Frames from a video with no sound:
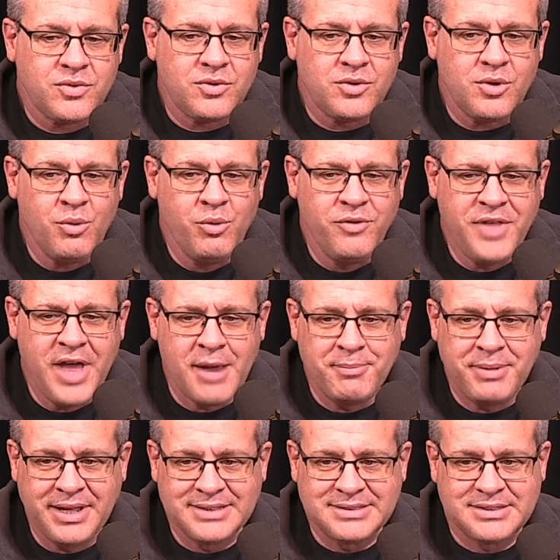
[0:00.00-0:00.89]
with
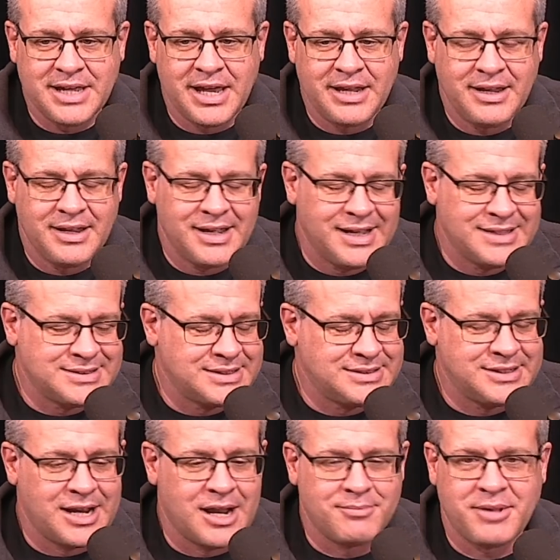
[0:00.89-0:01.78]
that being said, as I
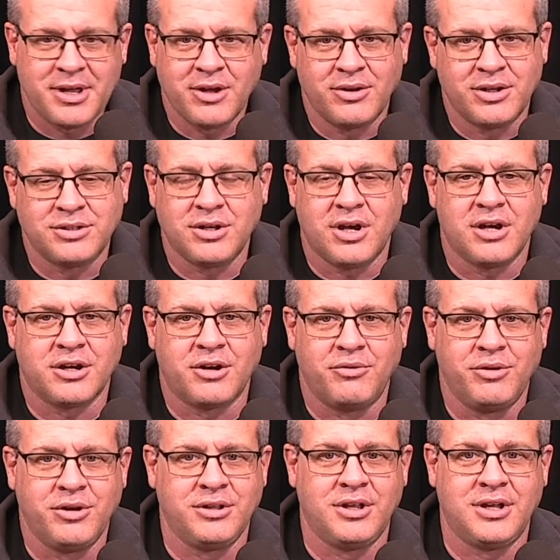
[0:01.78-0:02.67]
said, I'm not going to talk a
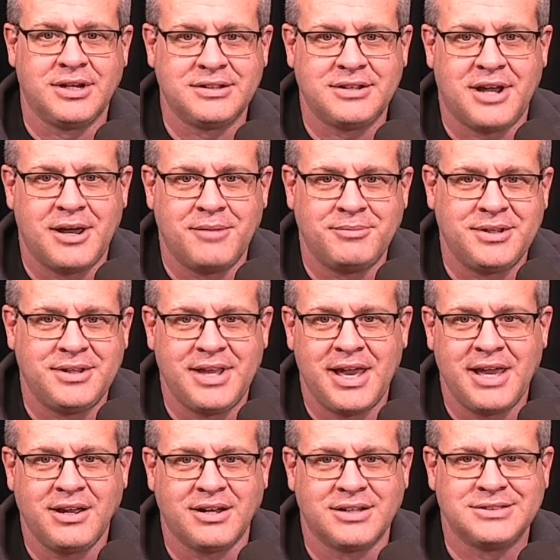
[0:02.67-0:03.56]
real long time
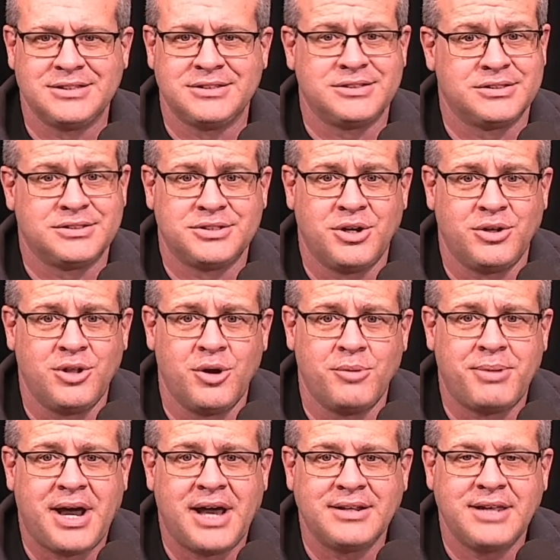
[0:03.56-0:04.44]
today because it's a solo
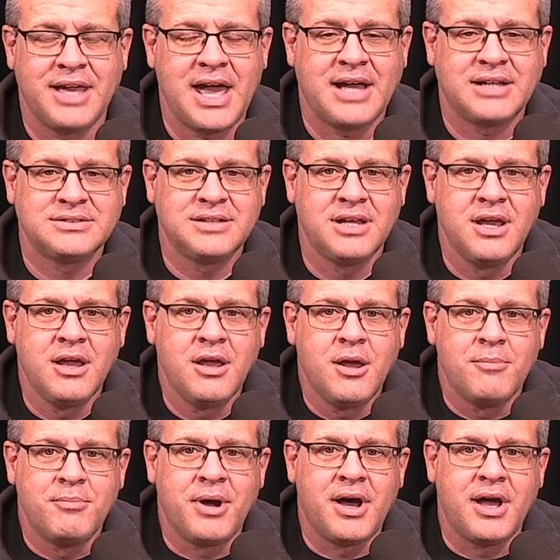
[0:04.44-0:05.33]
podcast.
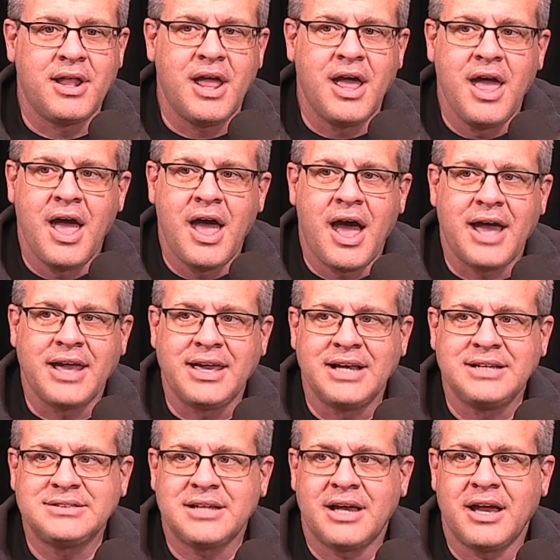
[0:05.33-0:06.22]
But I
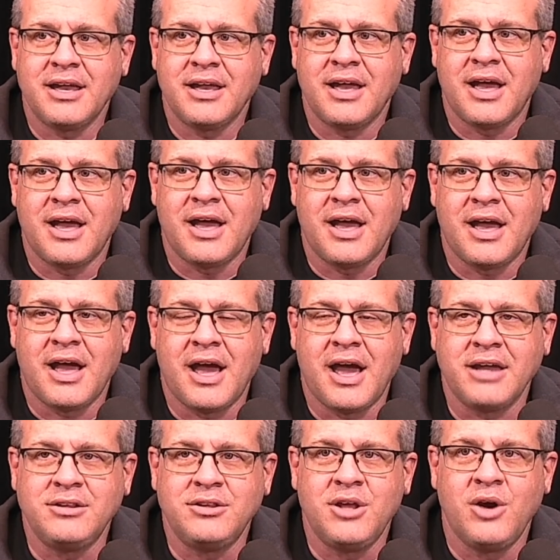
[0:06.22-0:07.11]
guess
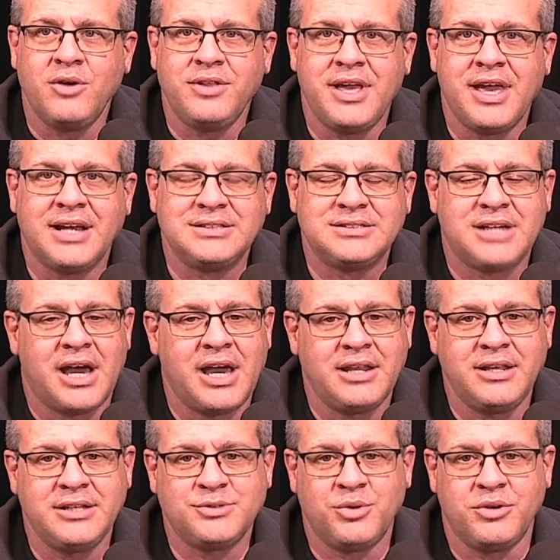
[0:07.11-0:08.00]
I know the
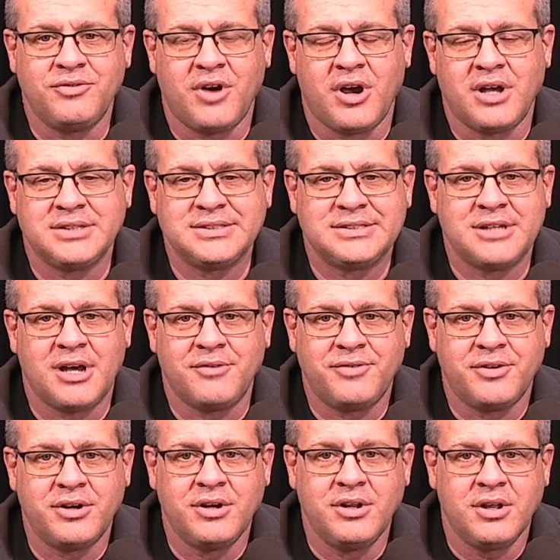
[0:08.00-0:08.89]
anxieties we've all
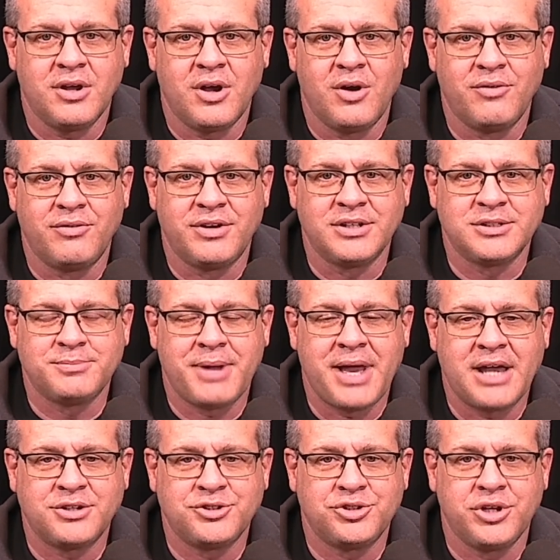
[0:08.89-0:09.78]
suffered over this
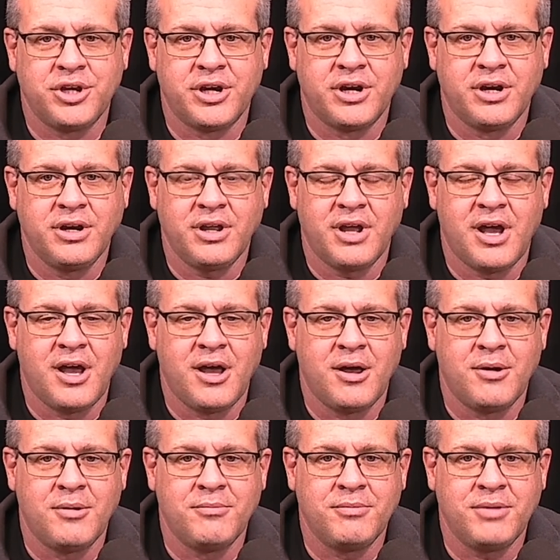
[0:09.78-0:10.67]
past year.
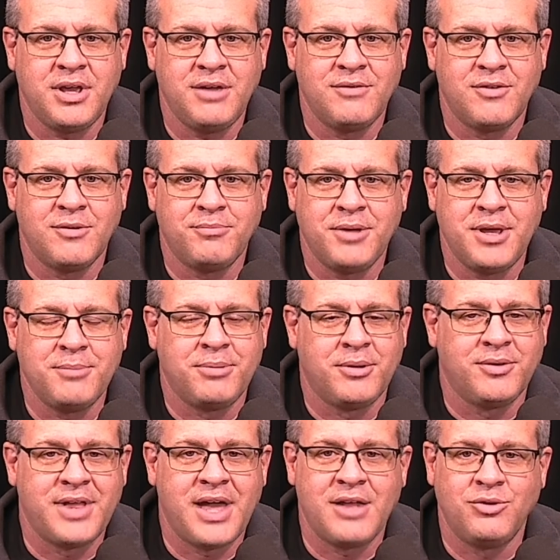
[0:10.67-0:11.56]
Even
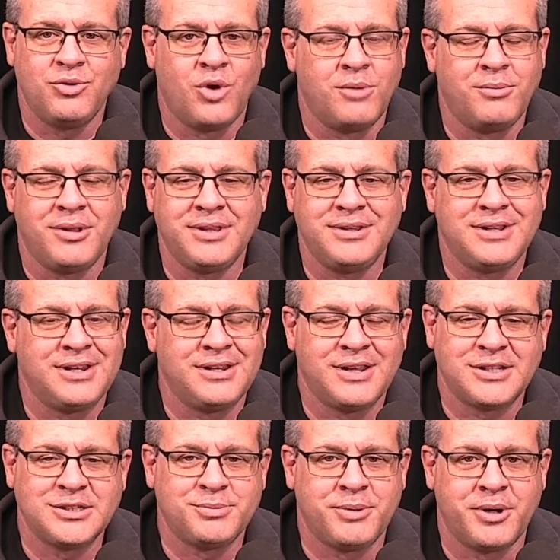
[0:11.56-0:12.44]
people that normally didn't
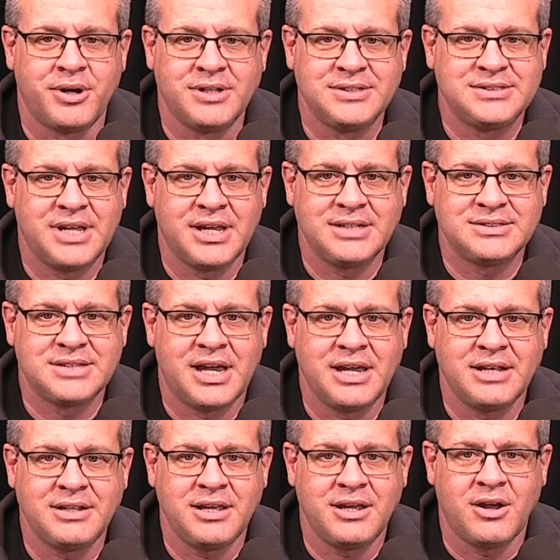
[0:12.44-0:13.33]
experience
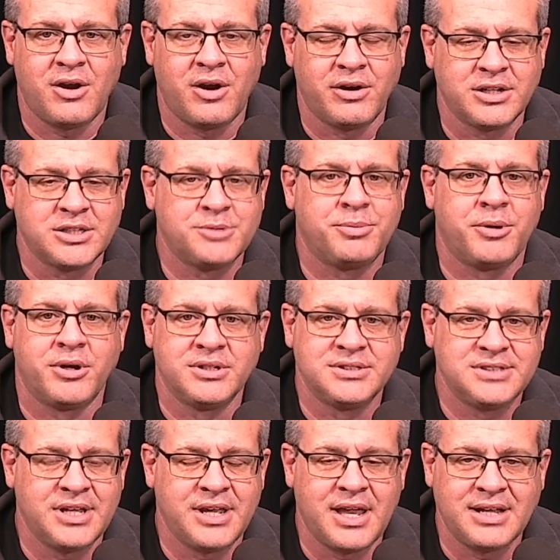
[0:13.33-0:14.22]
anxiety are
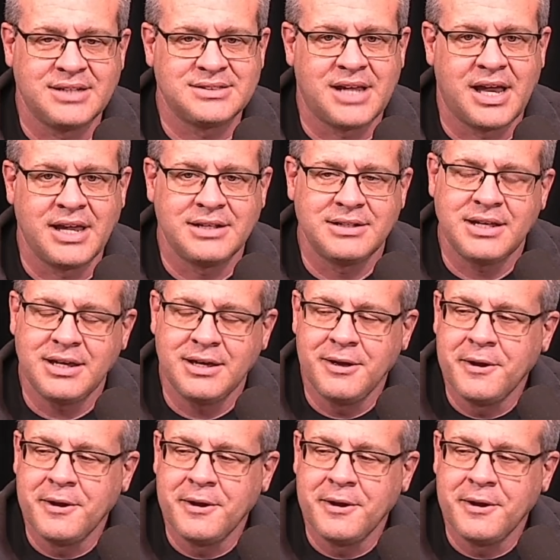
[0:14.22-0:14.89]
experiencing anxiety.